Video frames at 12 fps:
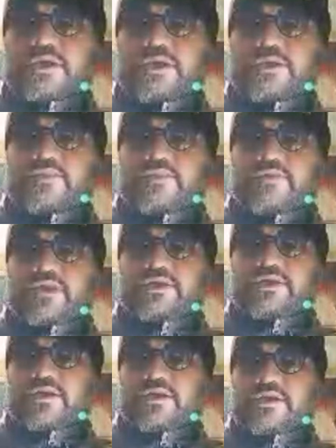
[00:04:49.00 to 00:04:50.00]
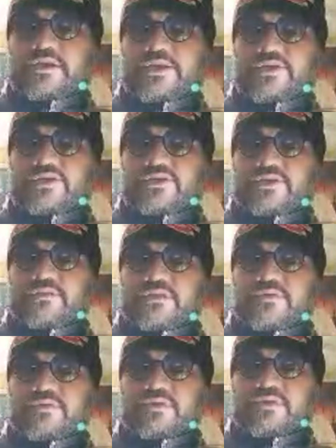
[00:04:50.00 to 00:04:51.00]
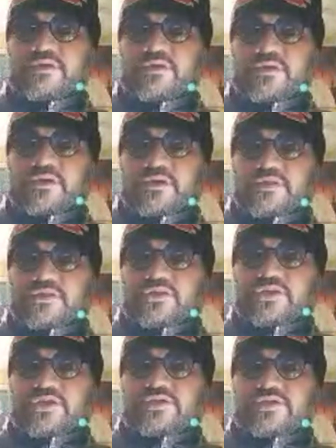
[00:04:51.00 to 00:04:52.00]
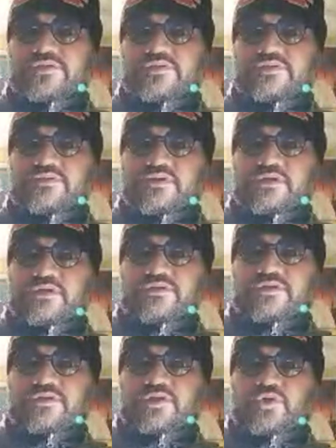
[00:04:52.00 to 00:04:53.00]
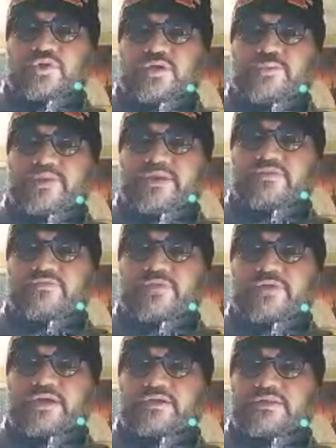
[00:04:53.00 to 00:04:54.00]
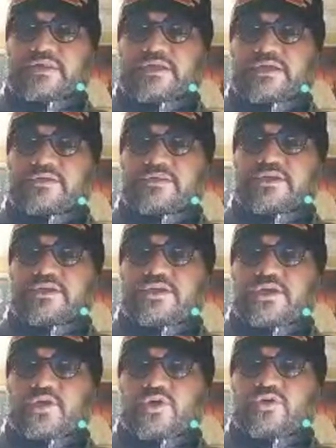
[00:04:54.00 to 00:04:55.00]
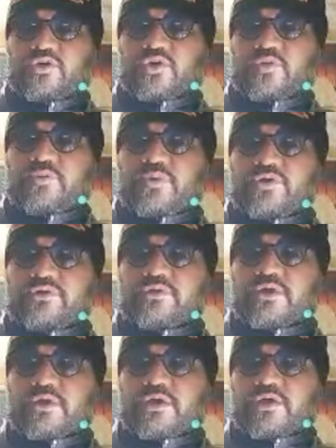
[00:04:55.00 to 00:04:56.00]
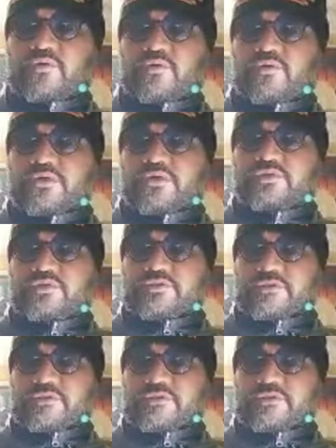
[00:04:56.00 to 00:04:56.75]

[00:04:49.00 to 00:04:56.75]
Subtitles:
and the vital connection between these is denoted by the fact that the keynote of both was